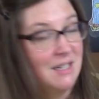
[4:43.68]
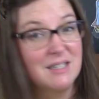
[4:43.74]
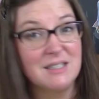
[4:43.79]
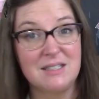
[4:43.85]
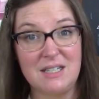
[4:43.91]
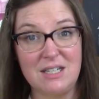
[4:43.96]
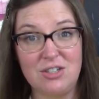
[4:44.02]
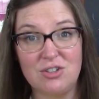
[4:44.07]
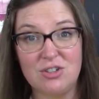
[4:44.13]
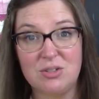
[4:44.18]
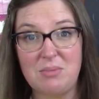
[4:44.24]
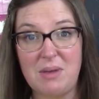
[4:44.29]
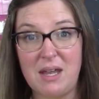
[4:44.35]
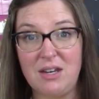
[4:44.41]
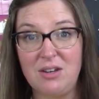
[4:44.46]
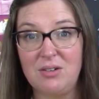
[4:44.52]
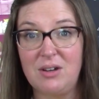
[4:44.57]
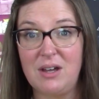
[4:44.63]
teacher's
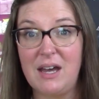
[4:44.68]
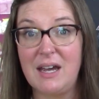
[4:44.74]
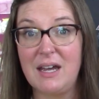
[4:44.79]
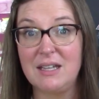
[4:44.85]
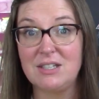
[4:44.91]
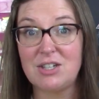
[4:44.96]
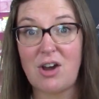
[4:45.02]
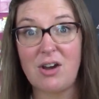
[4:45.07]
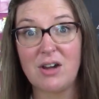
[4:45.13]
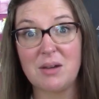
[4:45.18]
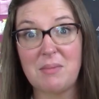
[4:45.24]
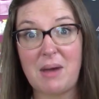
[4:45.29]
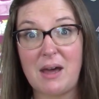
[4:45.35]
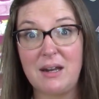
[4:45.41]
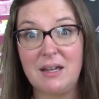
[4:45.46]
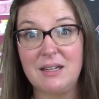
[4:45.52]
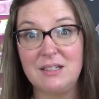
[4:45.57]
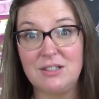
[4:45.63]
manual, I talk
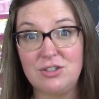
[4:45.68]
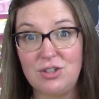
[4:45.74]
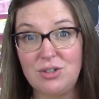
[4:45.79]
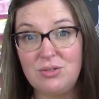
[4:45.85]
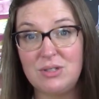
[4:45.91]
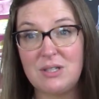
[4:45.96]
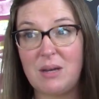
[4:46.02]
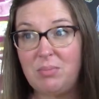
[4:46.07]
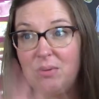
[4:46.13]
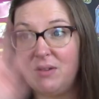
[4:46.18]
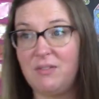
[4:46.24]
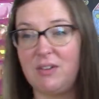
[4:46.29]
about it in two separate